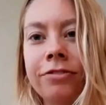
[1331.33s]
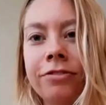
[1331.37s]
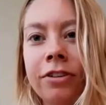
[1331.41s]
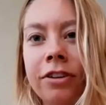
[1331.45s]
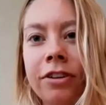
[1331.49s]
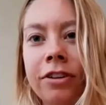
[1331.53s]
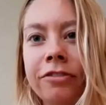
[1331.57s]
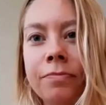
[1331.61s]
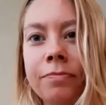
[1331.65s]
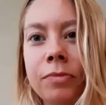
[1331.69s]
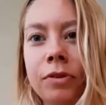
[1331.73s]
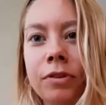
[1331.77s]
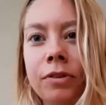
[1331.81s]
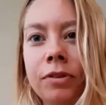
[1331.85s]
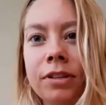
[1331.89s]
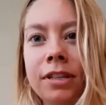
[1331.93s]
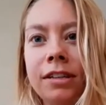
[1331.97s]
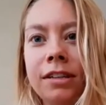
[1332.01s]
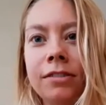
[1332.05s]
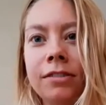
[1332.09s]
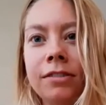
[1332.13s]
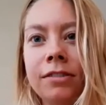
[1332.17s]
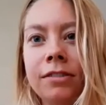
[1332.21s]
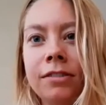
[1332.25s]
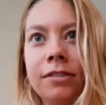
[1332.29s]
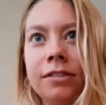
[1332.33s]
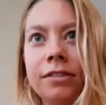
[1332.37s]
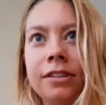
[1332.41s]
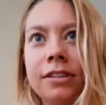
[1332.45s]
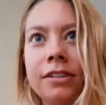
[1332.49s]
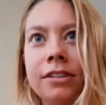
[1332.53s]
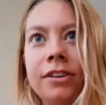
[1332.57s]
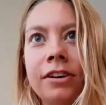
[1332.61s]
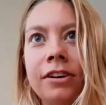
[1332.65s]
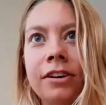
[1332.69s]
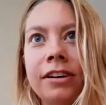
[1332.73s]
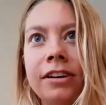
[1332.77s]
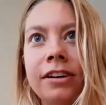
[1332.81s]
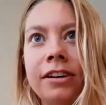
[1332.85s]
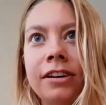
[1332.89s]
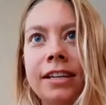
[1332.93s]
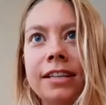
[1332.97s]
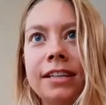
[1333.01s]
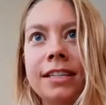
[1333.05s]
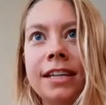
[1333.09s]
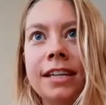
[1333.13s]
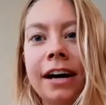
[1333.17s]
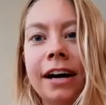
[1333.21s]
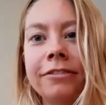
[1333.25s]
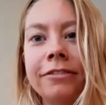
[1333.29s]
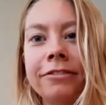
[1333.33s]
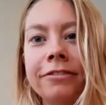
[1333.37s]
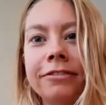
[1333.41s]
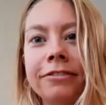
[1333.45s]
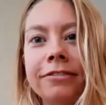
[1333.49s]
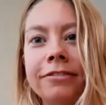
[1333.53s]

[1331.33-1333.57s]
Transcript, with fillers: full of moldy, old, dirty stuff.